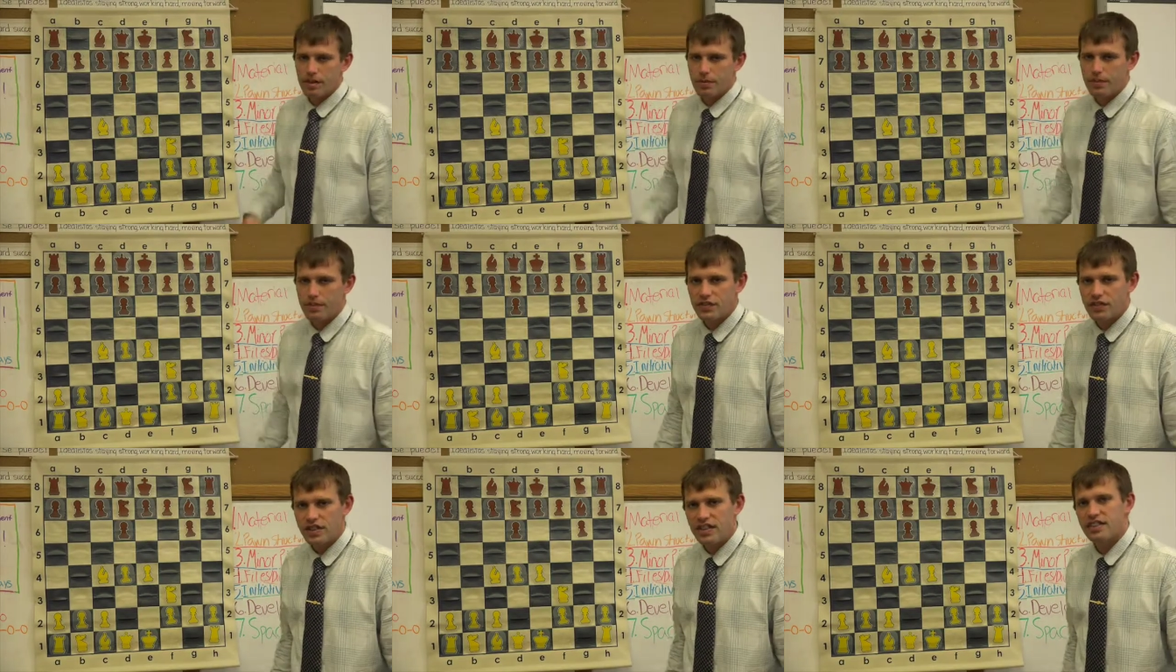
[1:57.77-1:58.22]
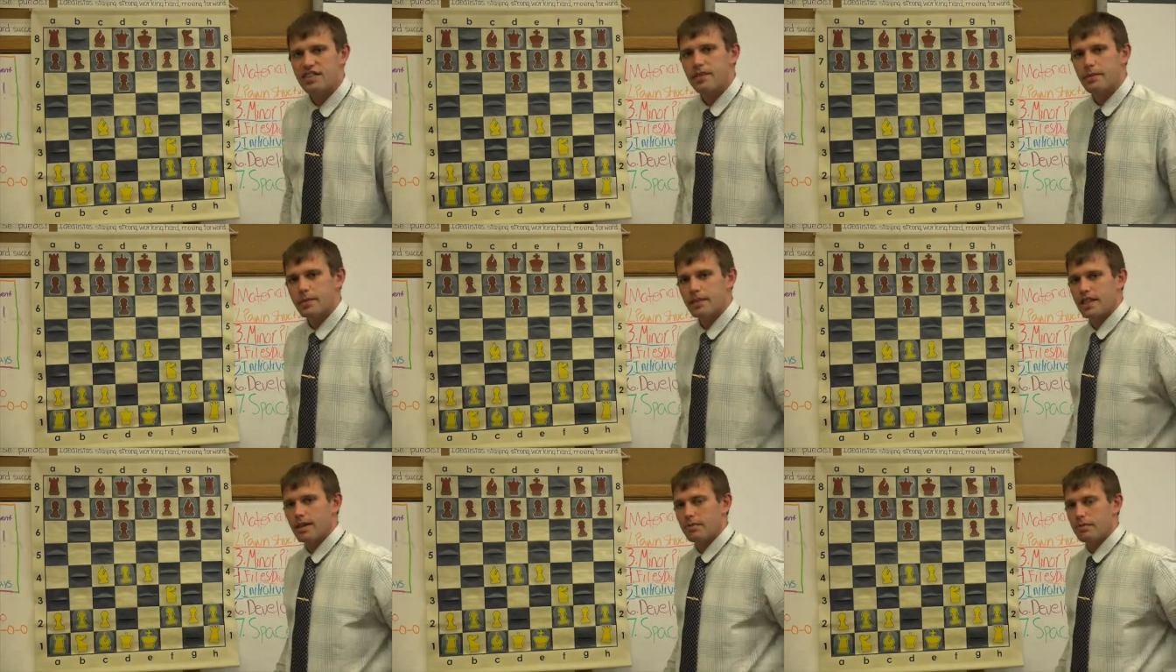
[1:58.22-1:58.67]
that we've seen
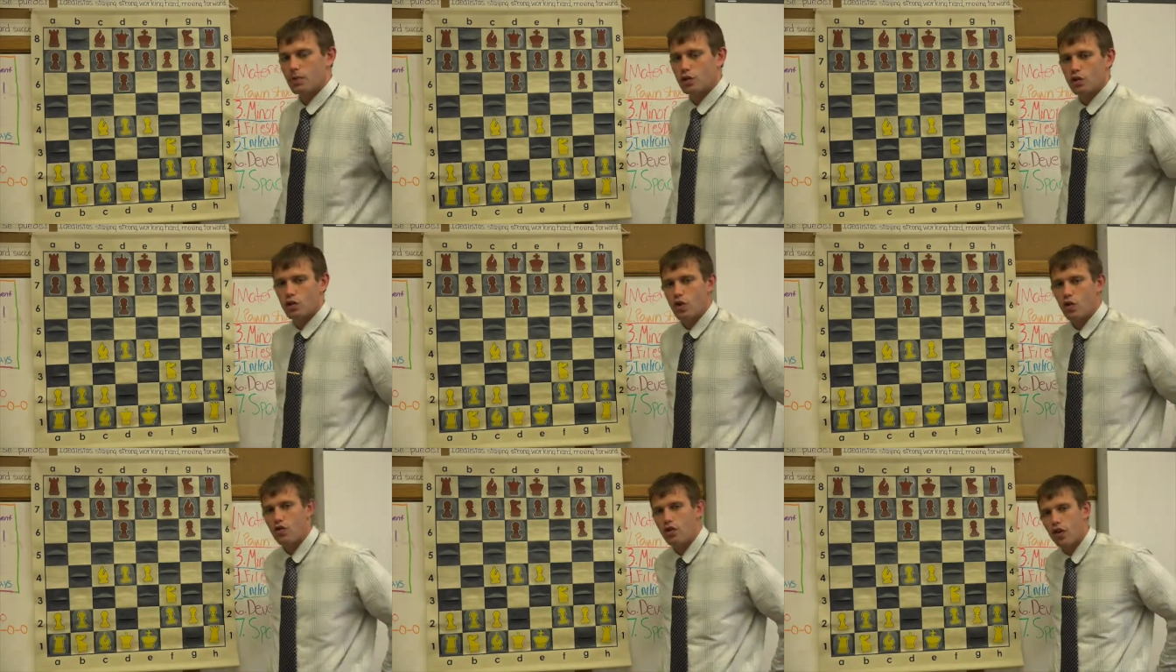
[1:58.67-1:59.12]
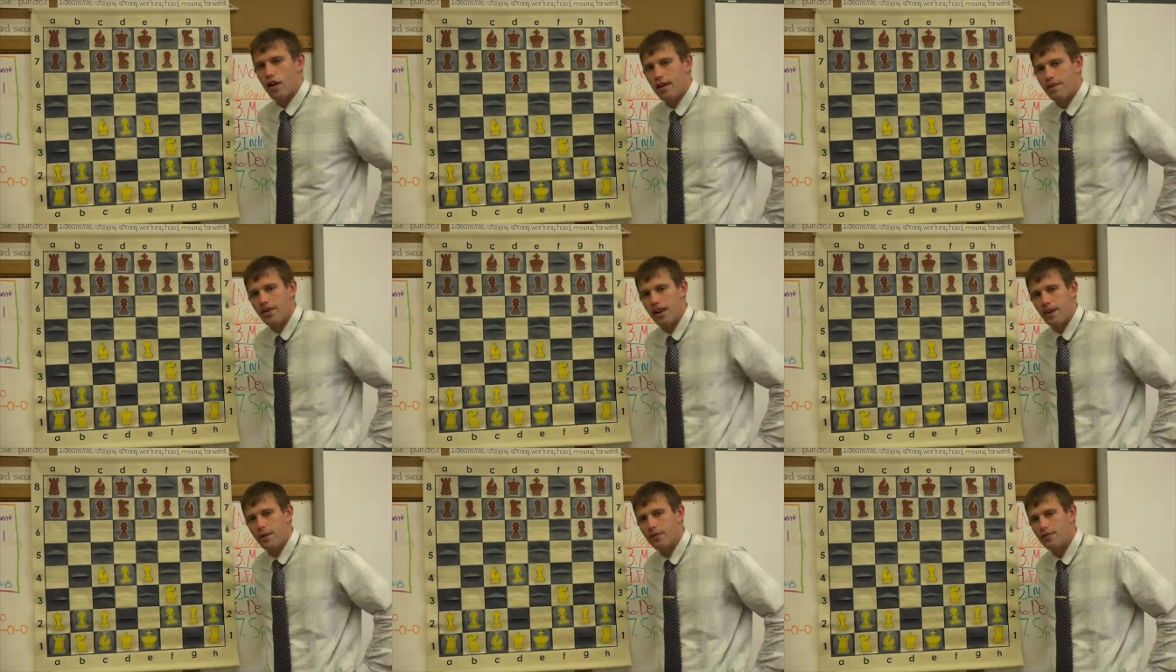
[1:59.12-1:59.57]
some examples so
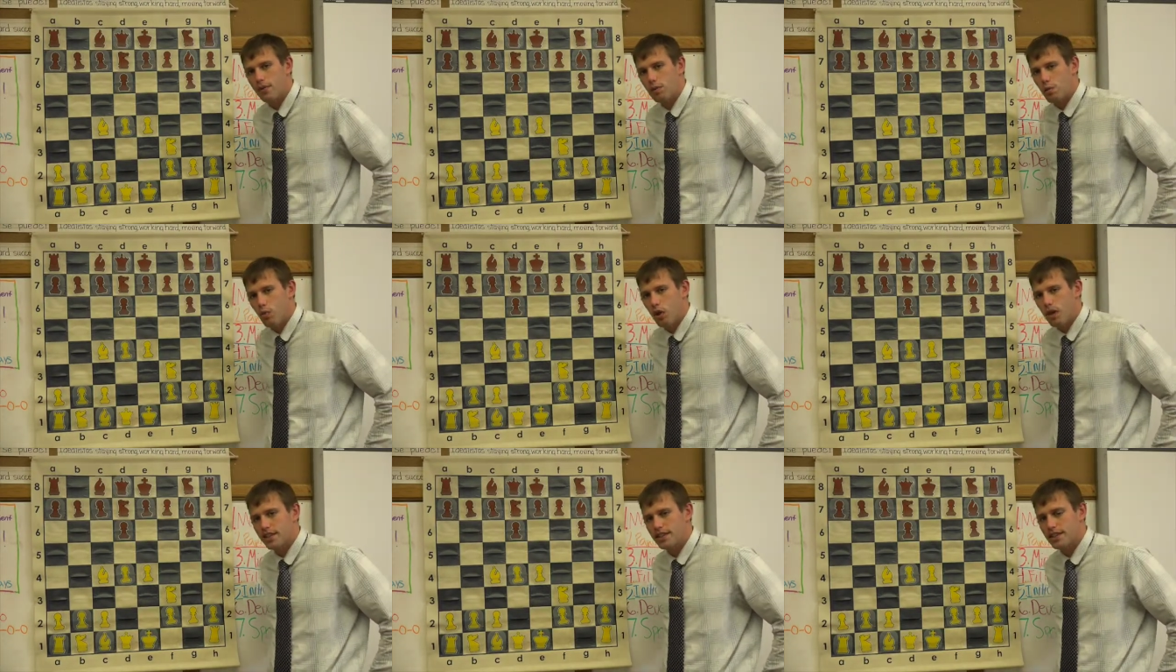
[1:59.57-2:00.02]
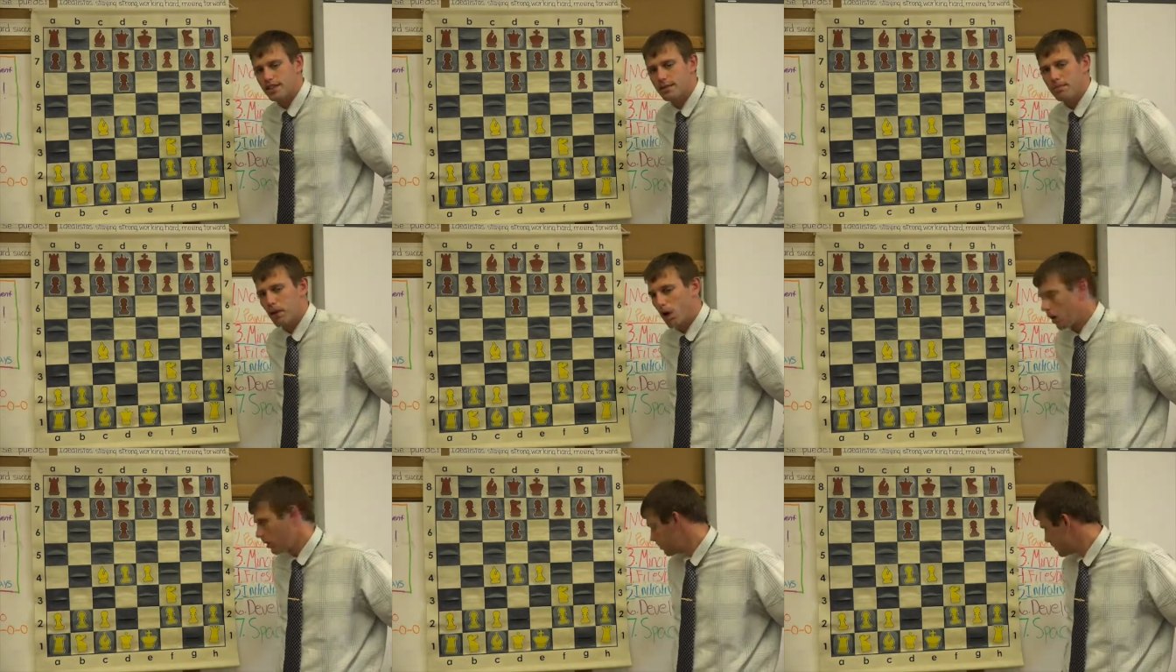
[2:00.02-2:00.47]
far of how even one
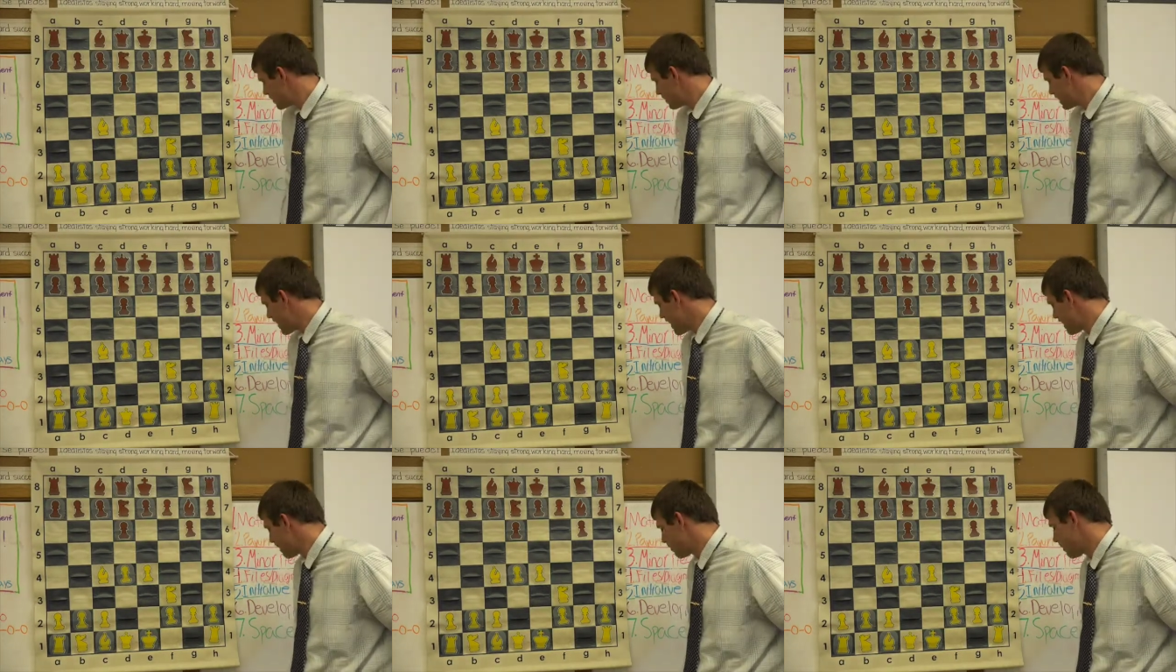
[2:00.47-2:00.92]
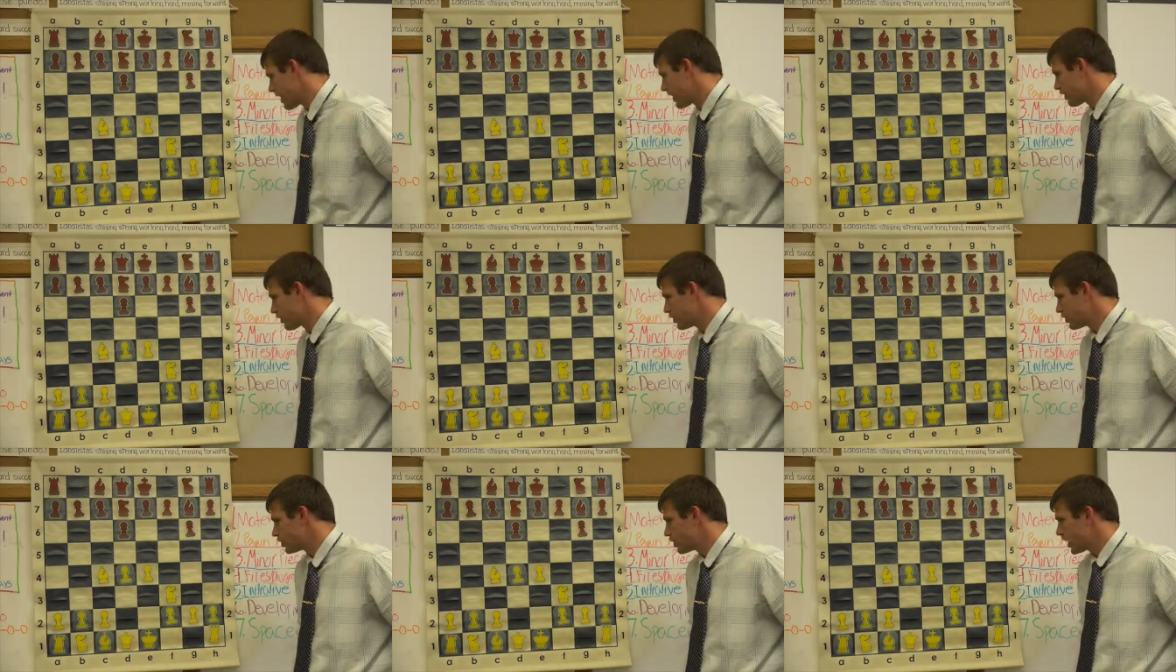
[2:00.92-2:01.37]
small mistake by
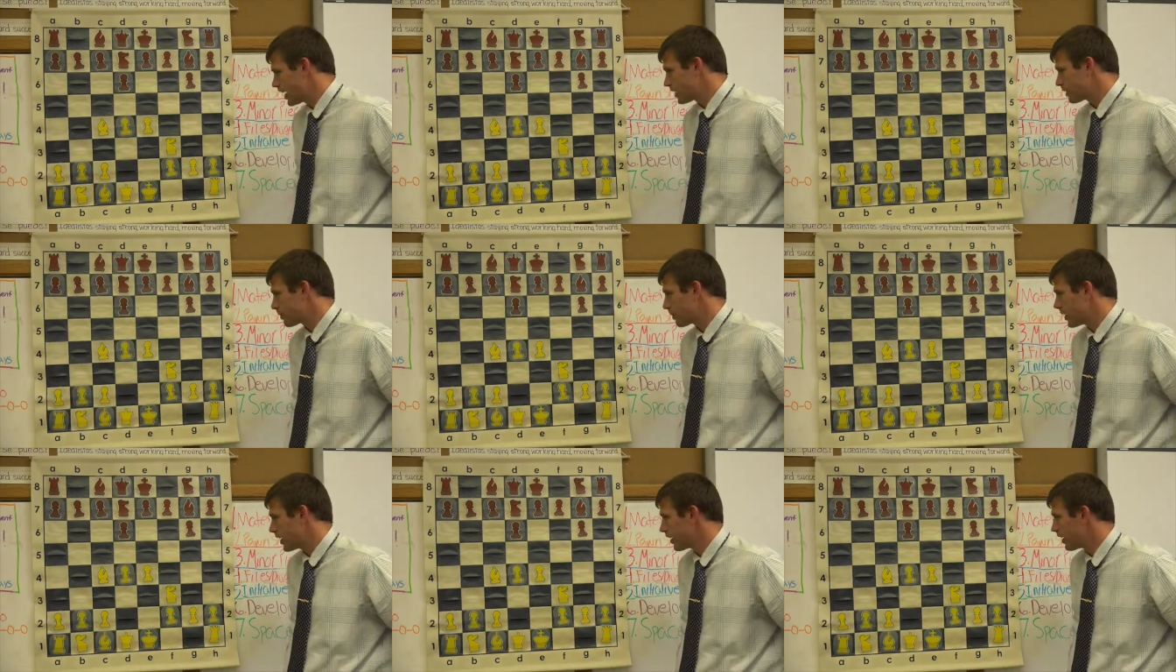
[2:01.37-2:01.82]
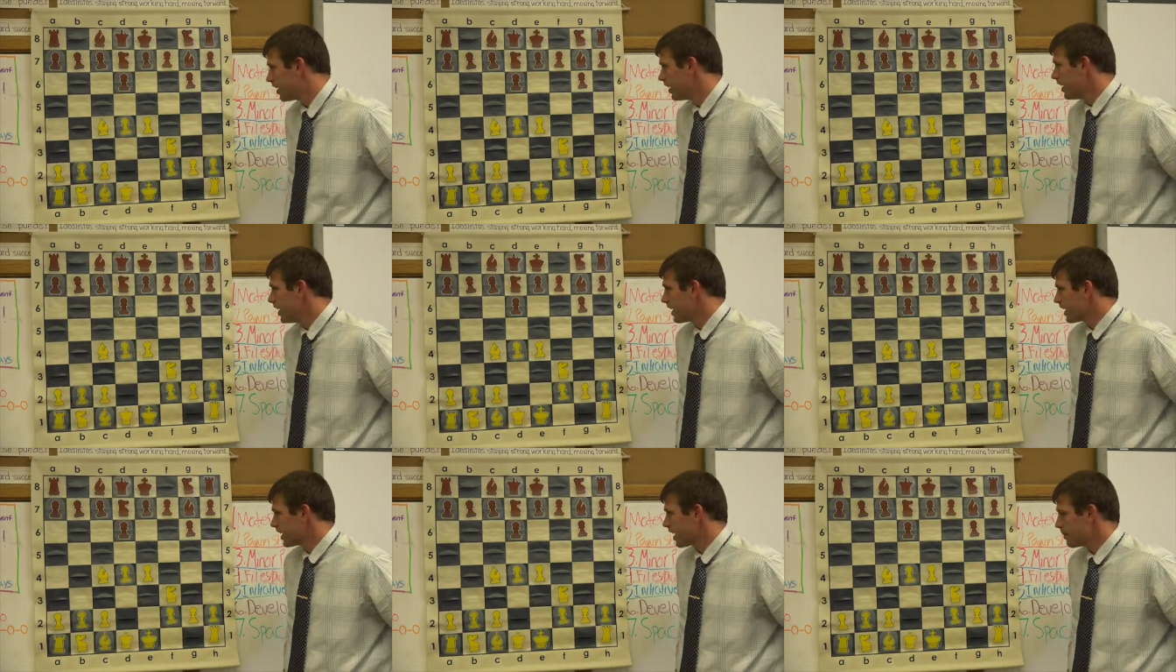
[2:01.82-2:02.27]
a good chess player
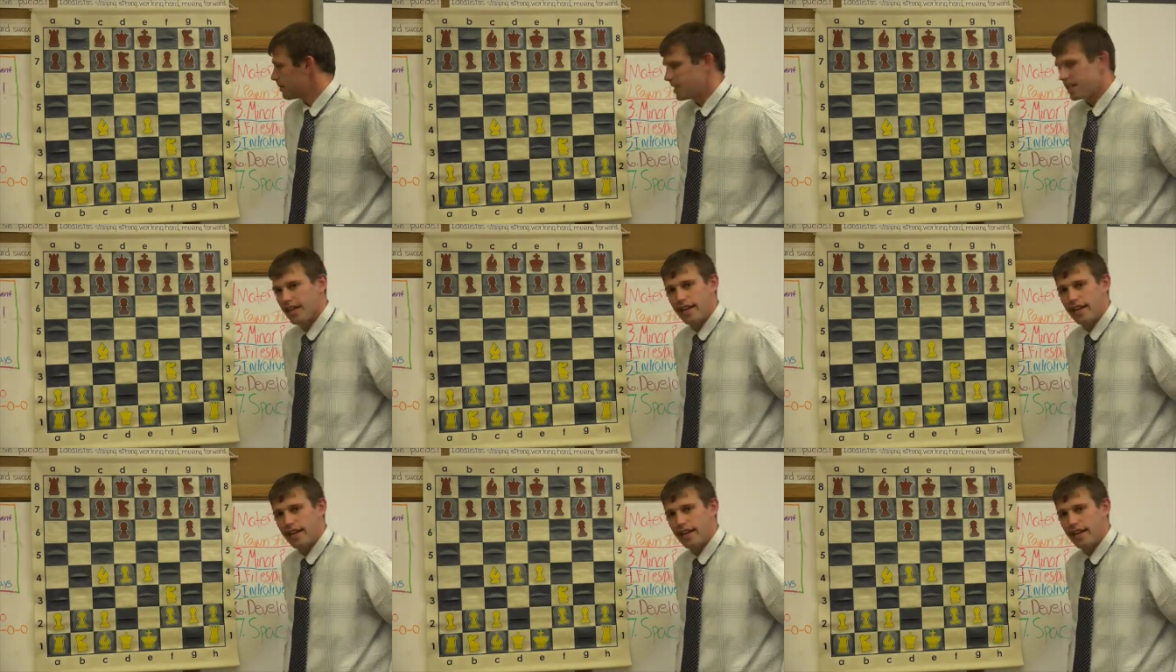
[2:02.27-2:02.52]
can be